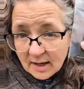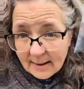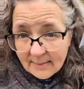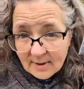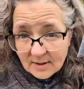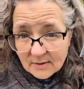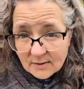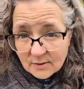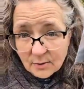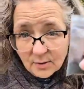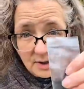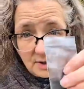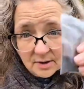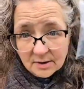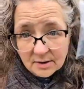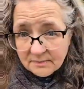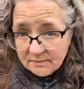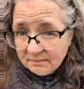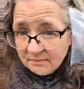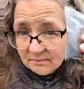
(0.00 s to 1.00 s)
If you comment
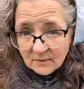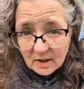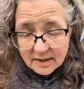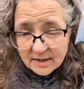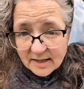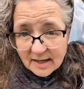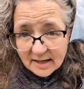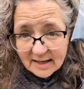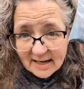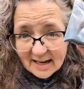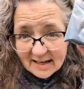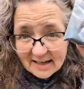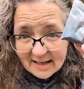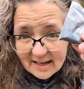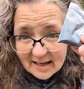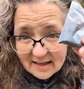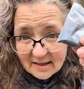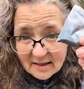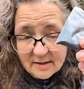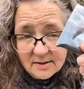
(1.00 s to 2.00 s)
soil, I'll tell you how to